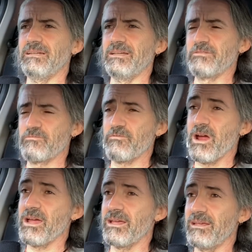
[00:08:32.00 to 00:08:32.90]
it
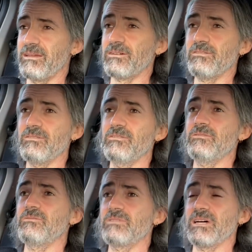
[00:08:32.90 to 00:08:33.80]
rained
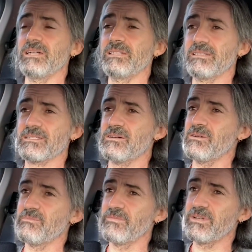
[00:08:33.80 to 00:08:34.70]
all day, so
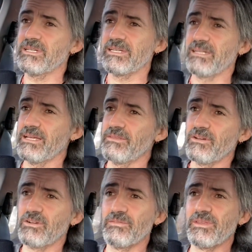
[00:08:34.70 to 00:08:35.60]
I'm really glad that I
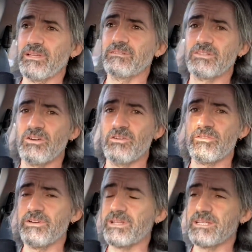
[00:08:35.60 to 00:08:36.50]
got that
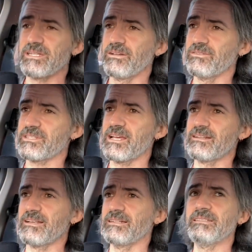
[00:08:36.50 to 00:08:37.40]
concreting done on
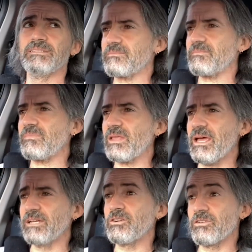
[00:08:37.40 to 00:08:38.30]
Saturday
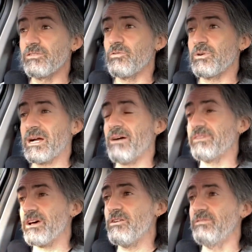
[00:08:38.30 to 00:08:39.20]
and got it all covered
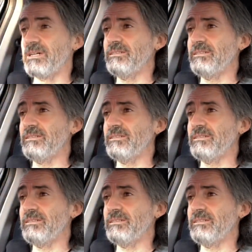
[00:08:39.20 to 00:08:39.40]
over.